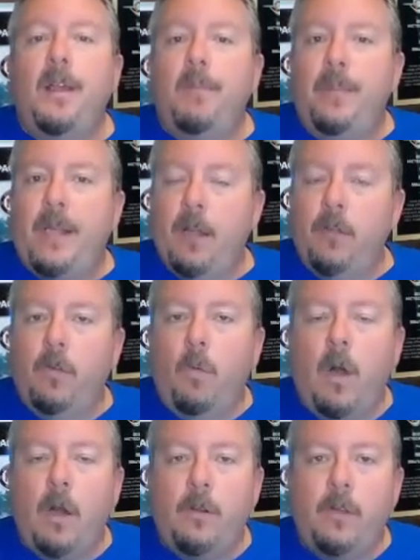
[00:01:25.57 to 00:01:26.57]
because the
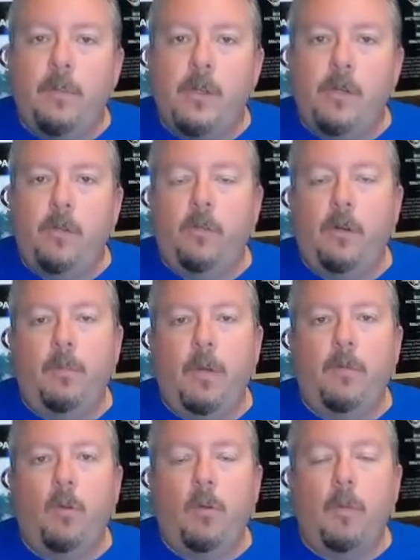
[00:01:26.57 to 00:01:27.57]
water temperatures are
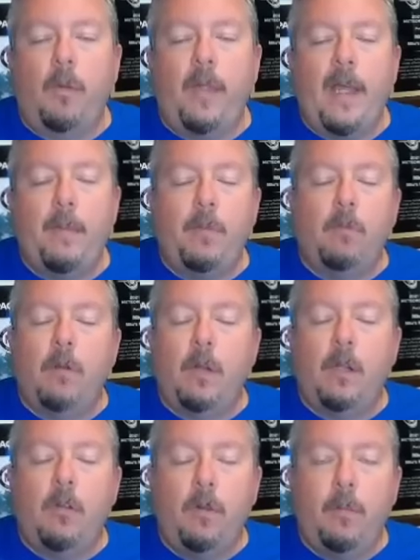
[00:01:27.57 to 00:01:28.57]
above normal. They have been
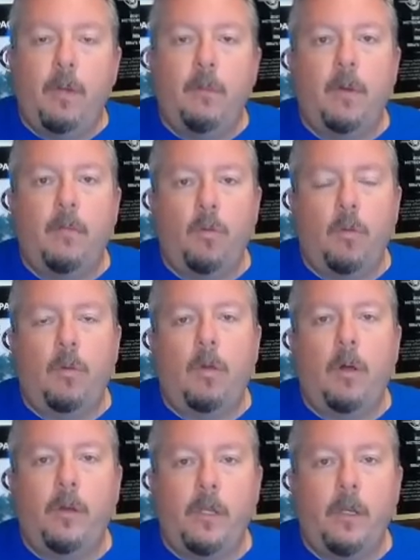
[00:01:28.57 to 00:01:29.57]
running a little bit above normal
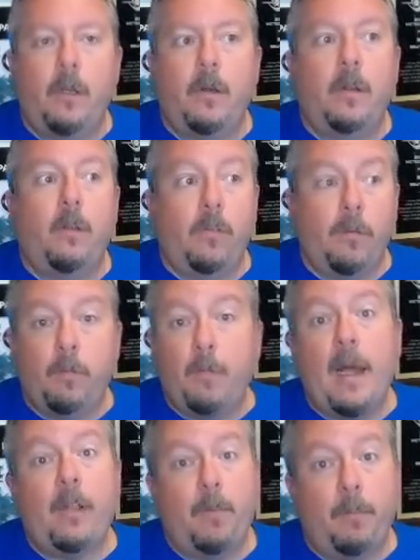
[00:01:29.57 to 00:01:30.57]
all year, and some
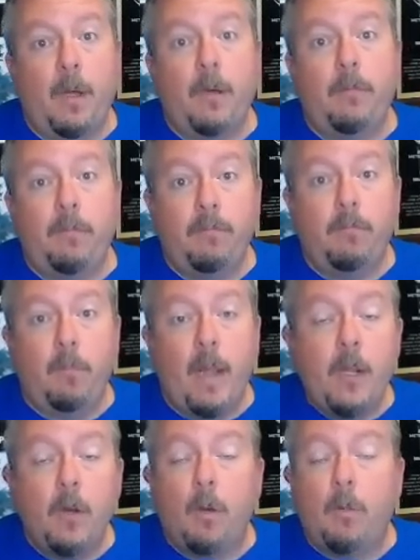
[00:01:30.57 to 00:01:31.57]
spots above
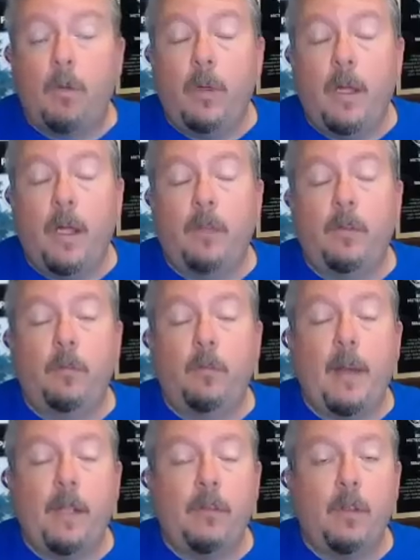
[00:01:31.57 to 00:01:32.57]
way normal. Some
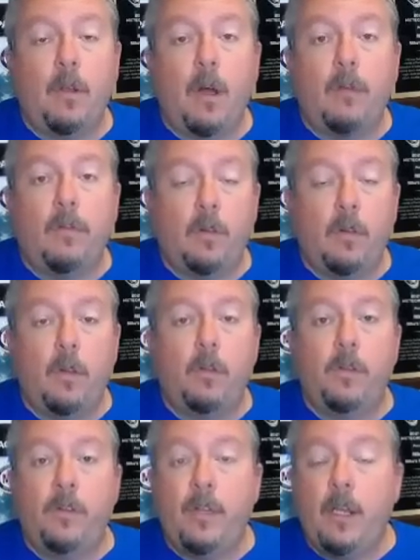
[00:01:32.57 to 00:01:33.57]
spots in the Gulf
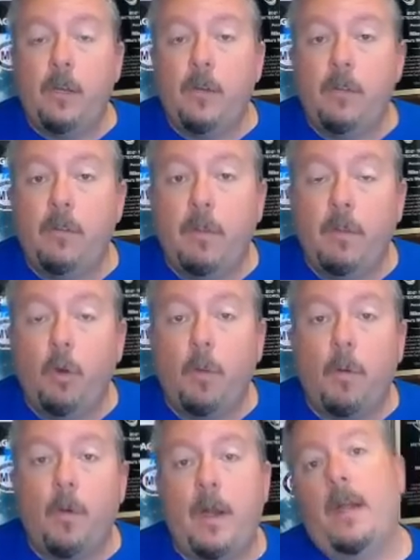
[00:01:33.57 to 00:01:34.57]
close to 10 degrees above
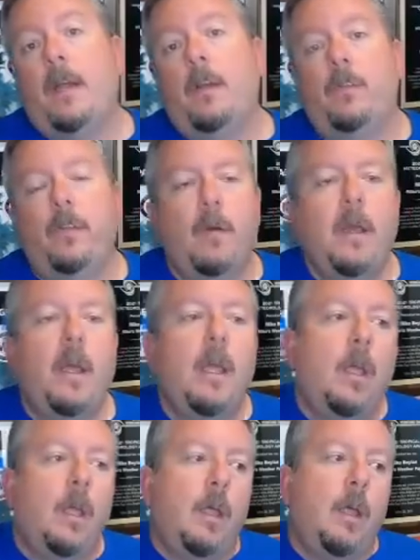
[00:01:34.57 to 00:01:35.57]
normal right now. So
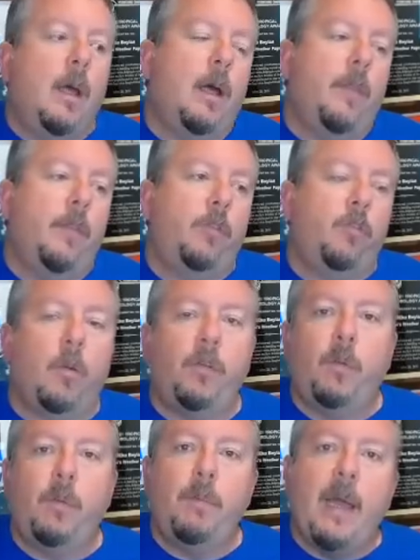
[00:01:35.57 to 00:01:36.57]
the storms
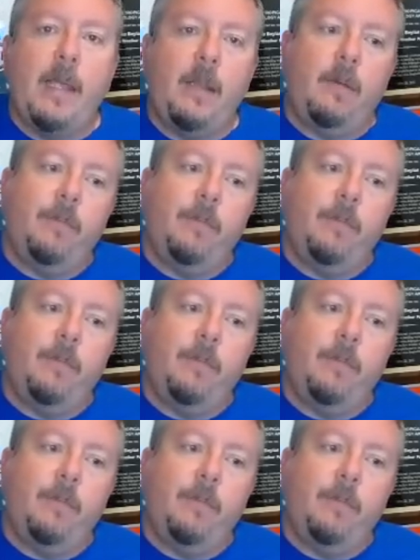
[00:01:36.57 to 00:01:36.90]
that we might